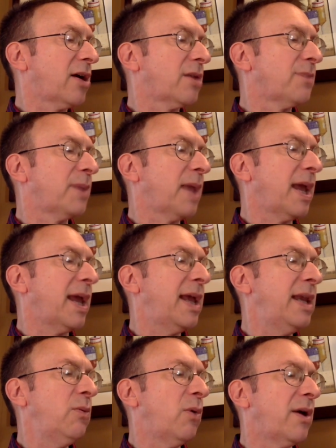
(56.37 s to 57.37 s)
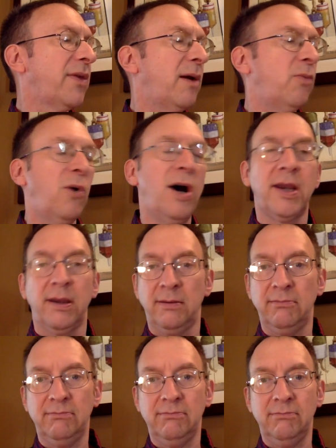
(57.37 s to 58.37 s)
could play anywhere they wanted,
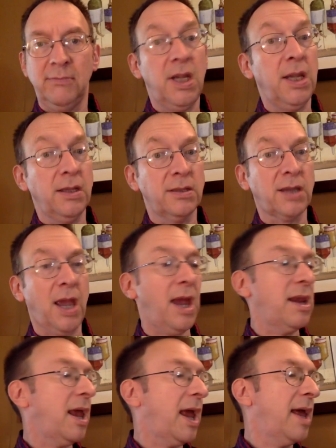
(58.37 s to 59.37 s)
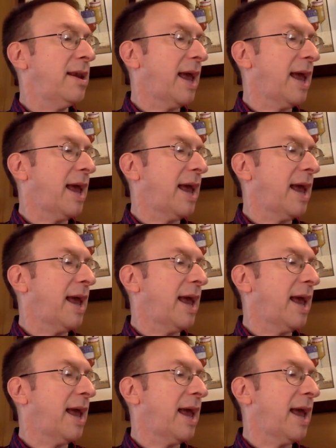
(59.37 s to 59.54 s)
inside and